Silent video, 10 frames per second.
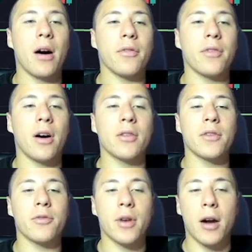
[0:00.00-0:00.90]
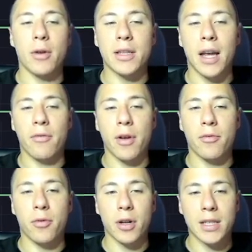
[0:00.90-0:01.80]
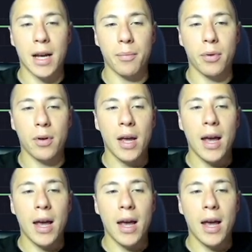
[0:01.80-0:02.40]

of, on the four hourly time frame for example,